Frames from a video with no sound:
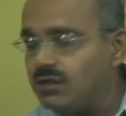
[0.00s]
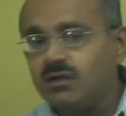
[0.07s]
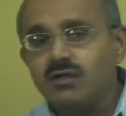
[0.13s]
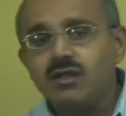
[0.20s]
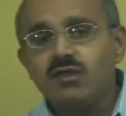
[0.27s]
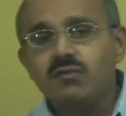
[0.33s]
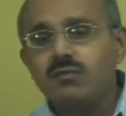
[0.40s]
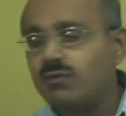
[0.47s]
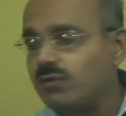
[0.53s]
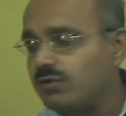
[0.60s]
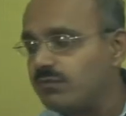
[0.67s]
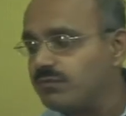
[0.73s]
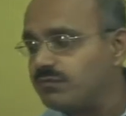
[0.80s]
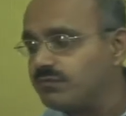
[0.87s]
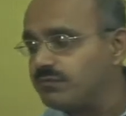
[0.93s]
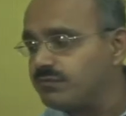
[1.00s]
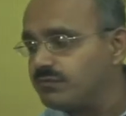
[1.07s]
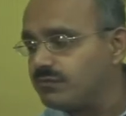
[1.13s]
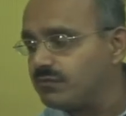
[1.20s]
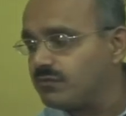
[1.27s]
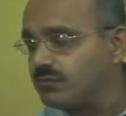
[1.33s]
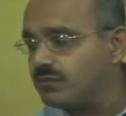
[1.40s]
explored.
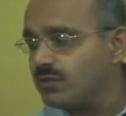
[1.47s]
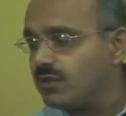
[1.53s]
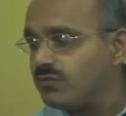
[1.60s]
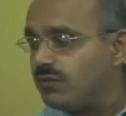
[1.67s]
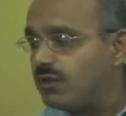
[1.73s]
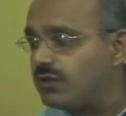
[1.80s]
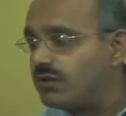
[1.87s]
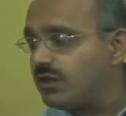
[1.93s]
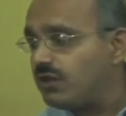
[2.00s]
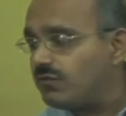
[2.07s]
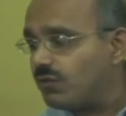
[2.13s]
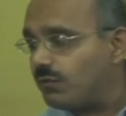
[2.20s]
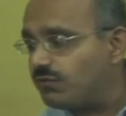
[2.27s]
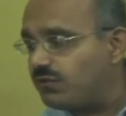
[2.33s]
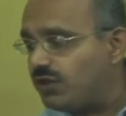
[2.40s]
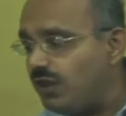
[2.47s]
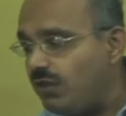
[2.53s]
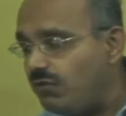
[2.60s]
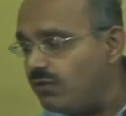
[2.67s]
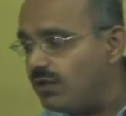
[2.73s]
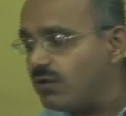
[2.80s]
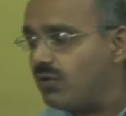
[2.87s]
We are from C
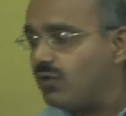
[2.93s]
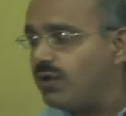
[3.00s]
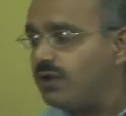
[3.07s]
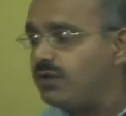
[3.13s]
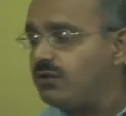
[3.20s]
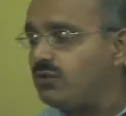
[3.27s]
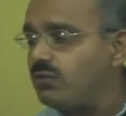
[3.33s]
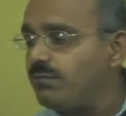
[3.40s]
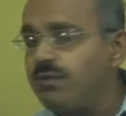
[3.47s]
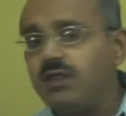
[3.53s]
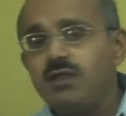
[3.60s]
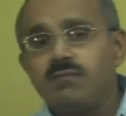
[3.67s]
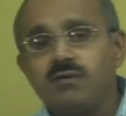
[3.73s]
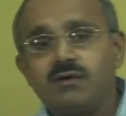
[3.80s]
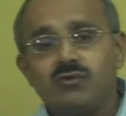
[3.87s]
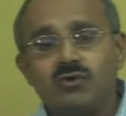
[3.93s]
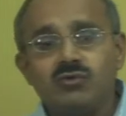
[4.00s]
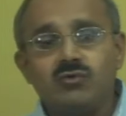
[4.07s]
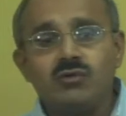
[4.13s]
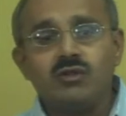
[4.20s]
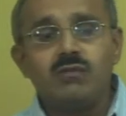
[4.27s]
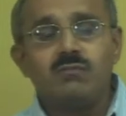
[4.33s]
we are going to B, but not
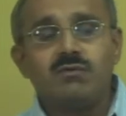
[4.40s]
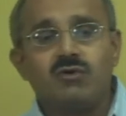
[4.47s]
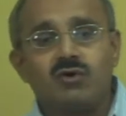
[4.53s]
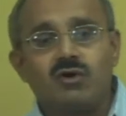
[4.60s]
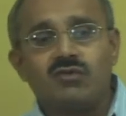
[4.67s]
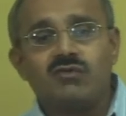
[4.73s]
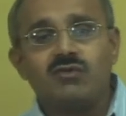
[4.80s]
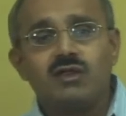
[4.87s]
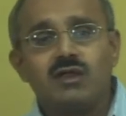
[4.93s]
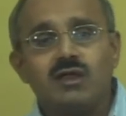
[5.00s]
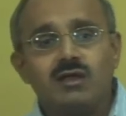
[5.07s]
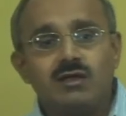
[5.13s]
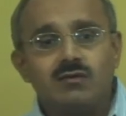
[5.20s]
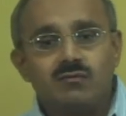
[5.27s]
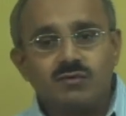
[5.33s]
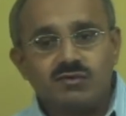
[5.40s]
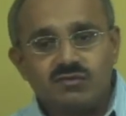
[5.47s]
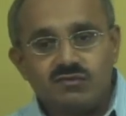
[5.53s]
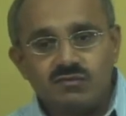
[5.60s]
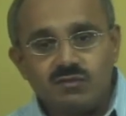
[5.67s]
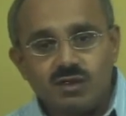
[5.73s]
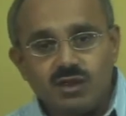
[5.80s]
to D because
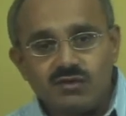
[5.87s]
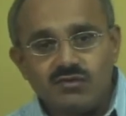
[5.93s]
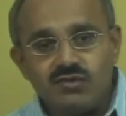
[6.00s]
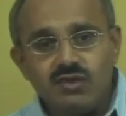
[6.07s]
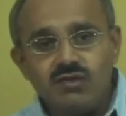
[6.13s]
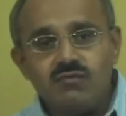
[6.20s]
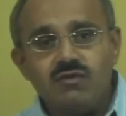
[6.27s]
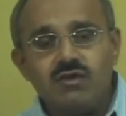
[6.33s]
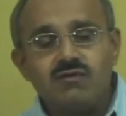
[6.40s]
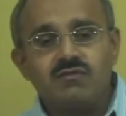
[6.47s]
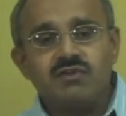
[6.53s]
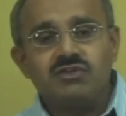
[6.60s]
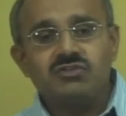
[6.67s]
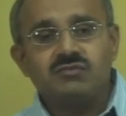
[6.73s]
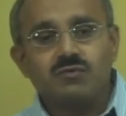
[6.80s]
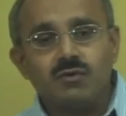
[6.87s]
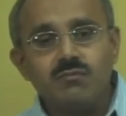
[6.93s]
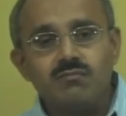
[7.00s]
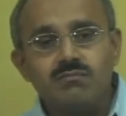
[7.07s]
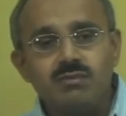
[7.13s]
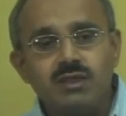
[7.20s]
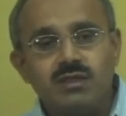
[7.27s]
at C we have reached from
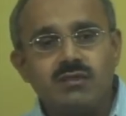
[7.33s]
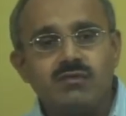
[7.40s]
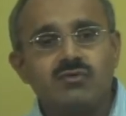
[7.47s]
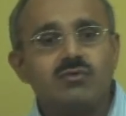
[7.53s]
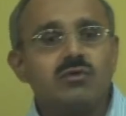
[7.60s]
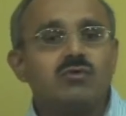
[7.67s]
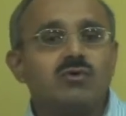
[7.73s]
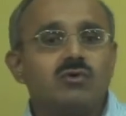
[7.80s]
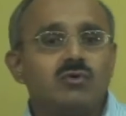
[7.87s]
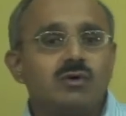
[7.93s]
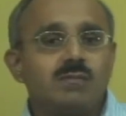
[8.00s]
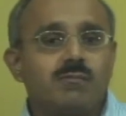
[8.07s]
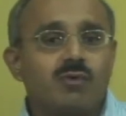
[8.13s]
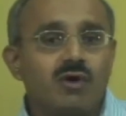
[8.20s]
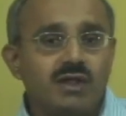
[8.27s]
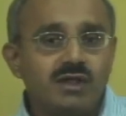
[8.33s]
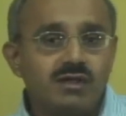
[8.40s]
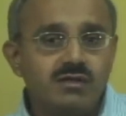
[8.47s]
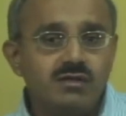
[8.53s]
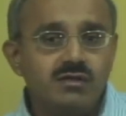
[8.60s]
B. So, we will go to a point